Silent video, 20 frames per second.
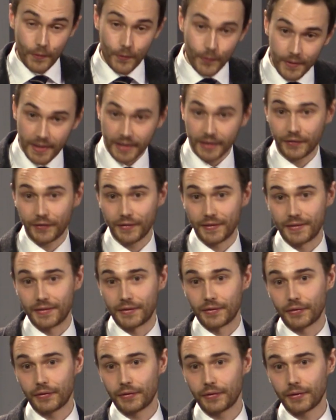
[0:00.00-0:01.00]

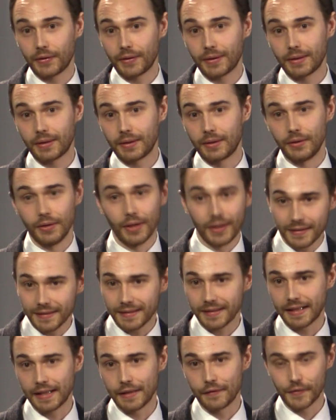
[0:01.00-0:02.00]
reasons not
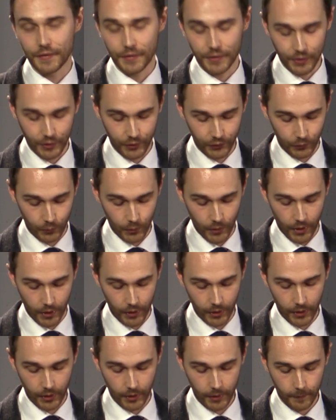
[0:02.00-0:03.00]
to give to God's
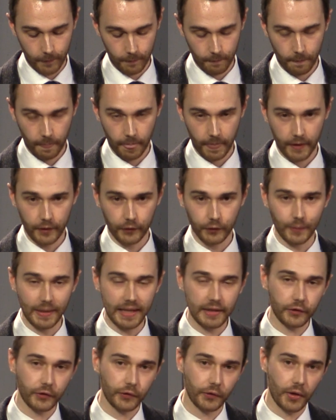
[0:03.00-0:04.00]
work. So
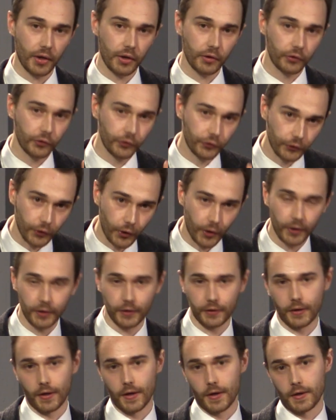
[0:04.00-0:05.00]
let's
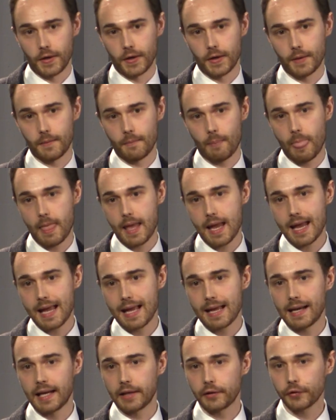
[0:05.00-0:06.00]
start now.
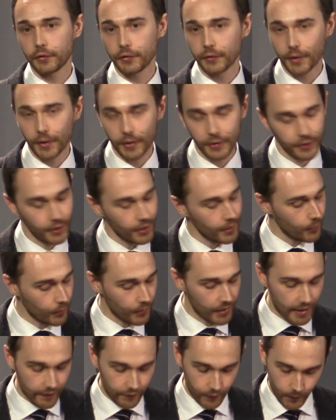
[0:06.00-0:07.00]
Let's start now
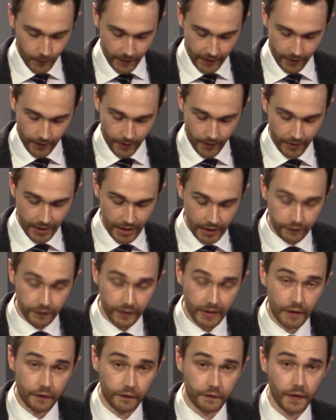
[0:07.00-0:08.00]
wherever we are,
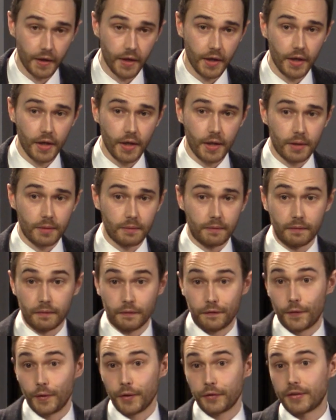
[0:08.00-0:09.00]
even if,
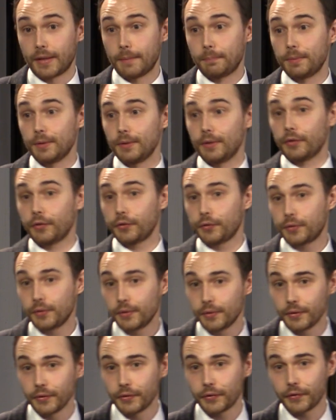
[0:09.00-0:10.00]
for example, the
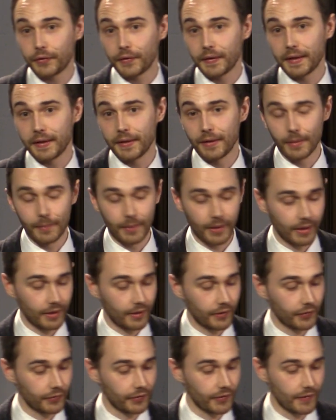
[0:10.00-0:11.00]
students here among
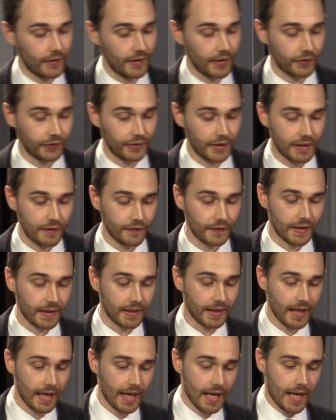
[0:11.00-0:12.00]
us this
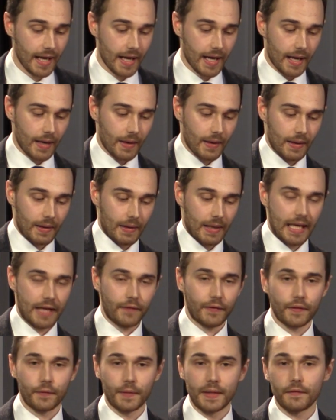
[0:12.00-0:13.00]
evening,
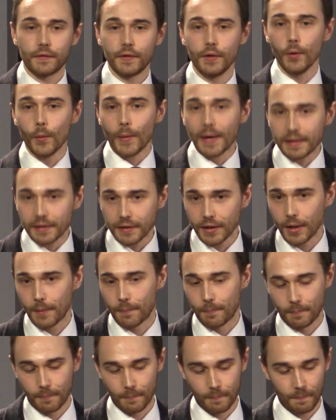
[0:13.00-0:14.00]
even if we've no
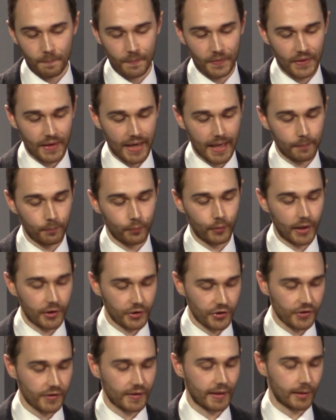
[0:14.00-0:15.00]
income and
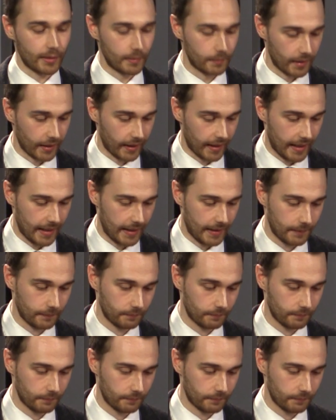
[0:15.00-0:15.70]
precious little money.